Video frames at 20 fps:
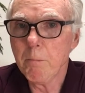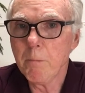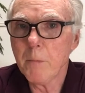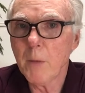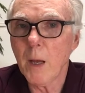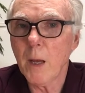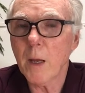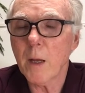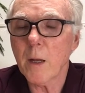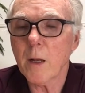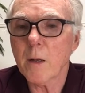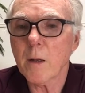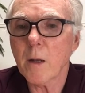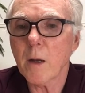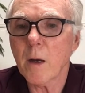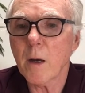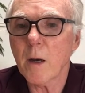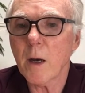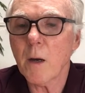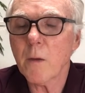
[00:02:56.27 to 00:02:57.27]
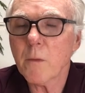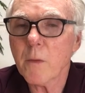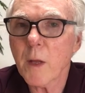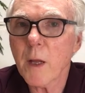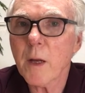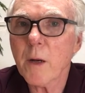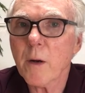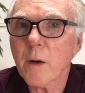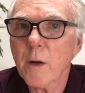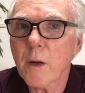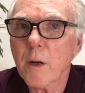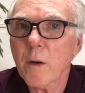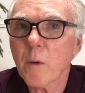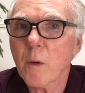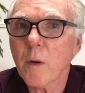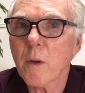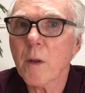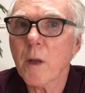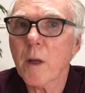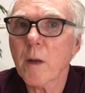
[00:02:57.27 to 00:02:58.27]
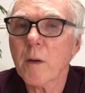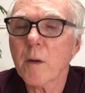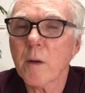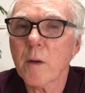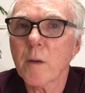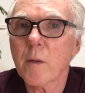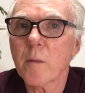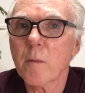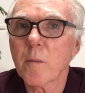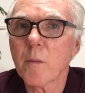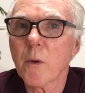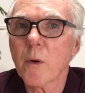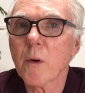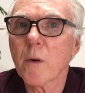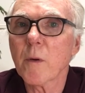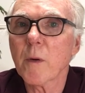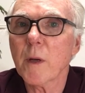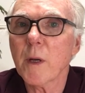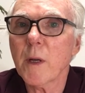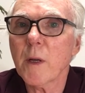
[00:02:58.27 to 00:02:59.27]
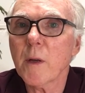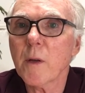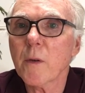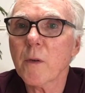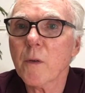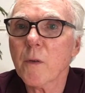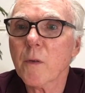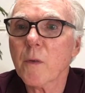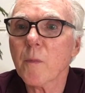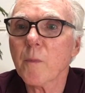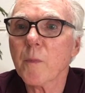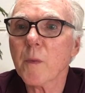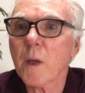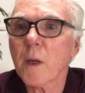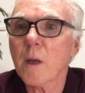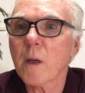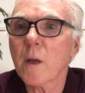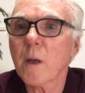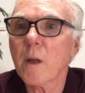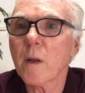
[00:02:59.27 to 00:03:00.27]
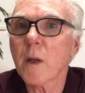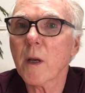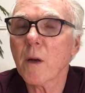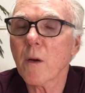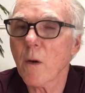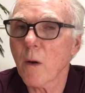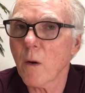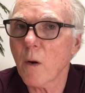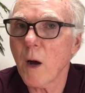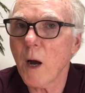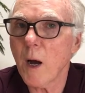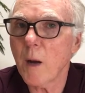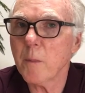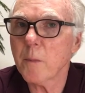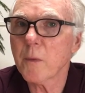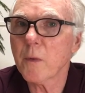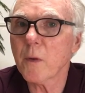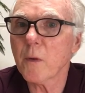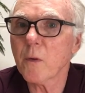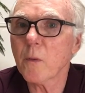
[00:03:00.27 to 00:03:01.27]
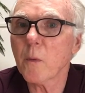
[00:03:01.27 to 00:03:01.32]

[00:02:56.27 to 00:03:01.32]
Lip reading: And out in that area where that brewery is, they grow hops as